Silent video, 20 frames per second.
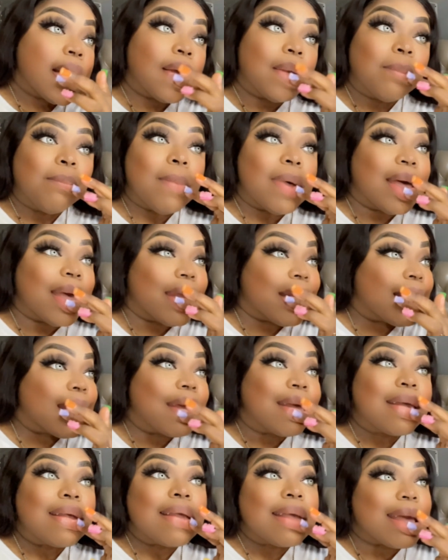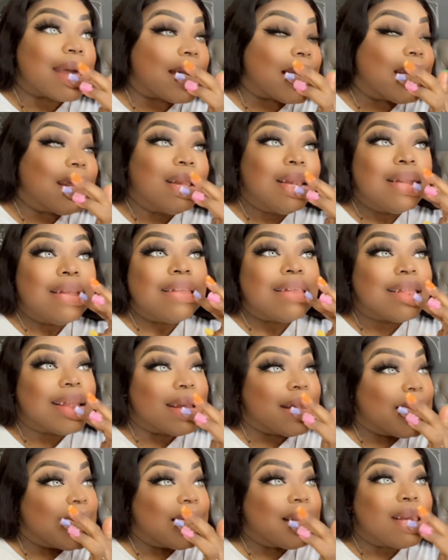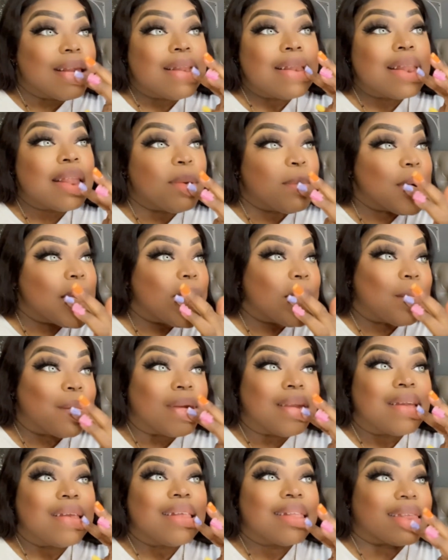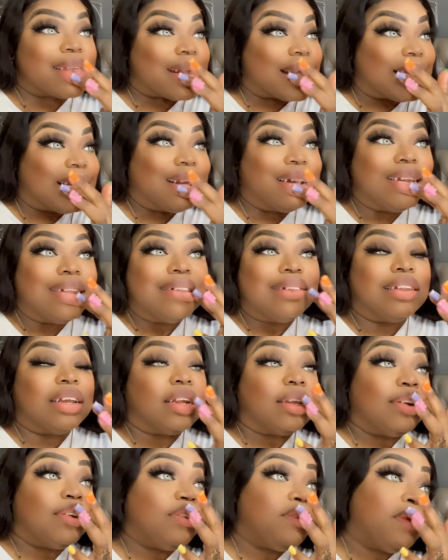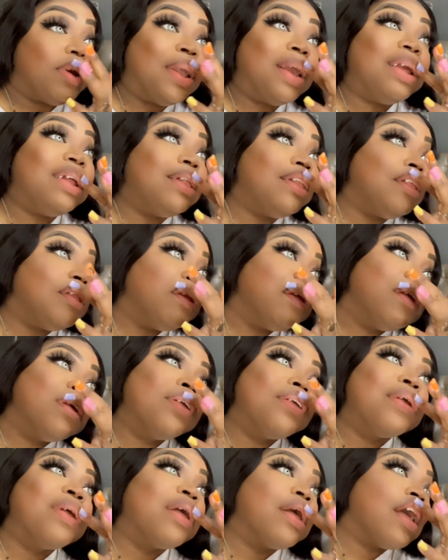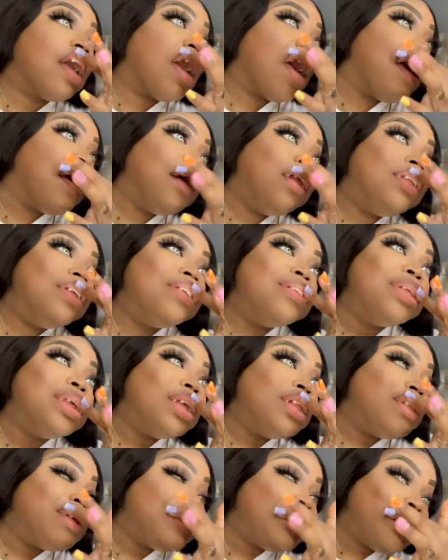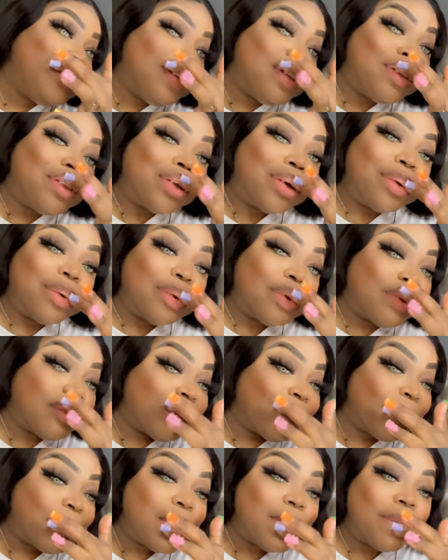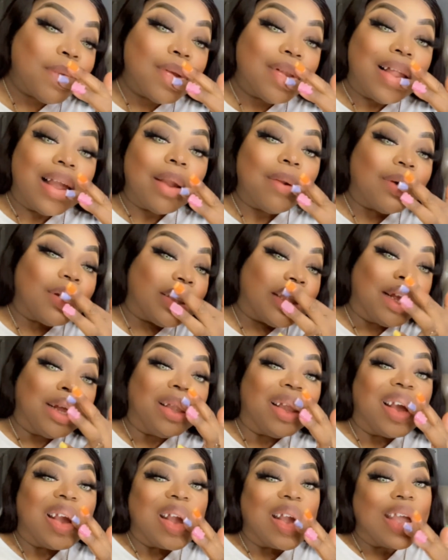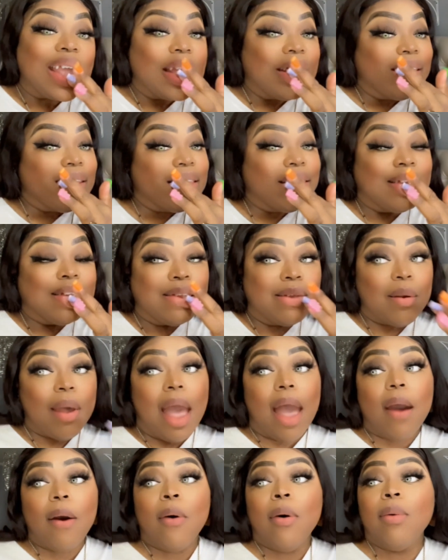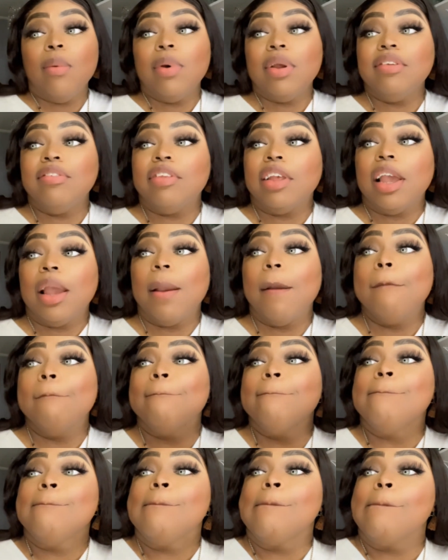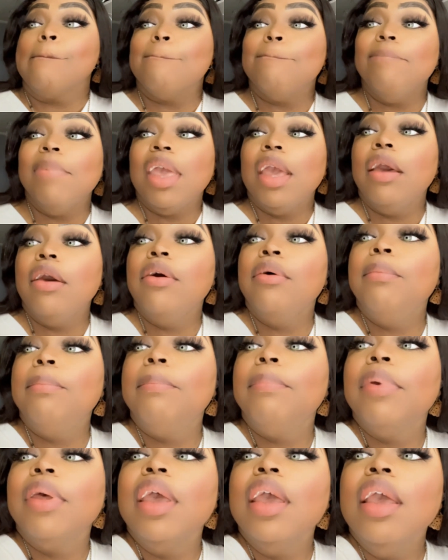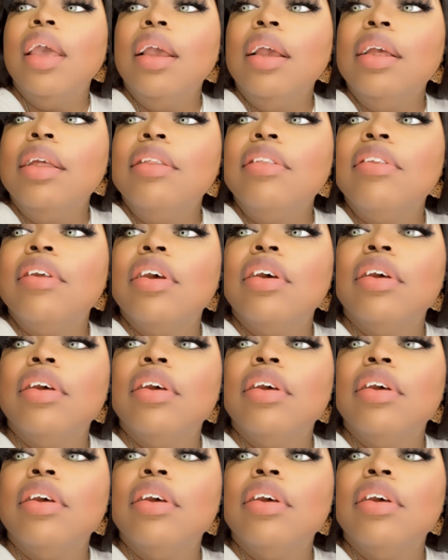But I understand the purpose. I understand the trend. I understand to each his own. People like what they like. And this is why I always say makeup is